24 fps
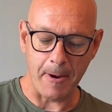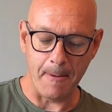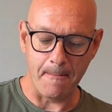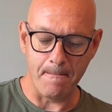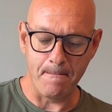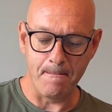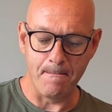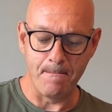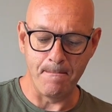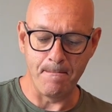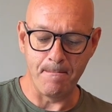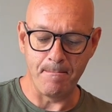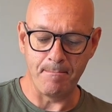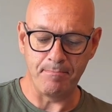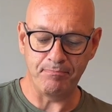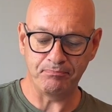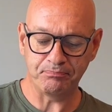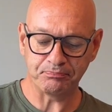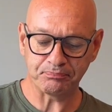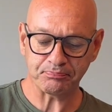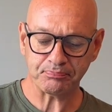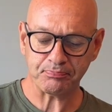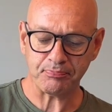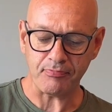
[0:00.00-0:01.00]
Mm.
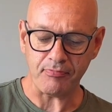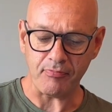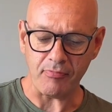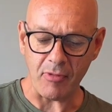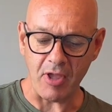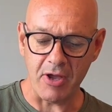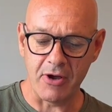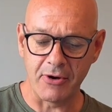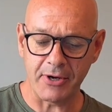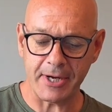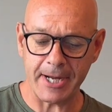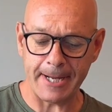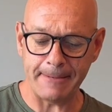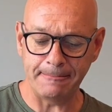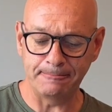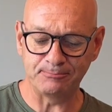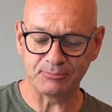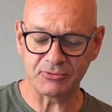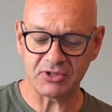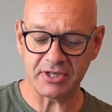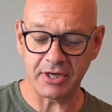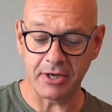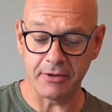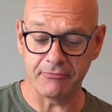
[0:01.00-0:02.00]
Okay,
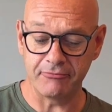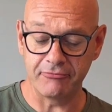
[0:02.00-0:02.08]
so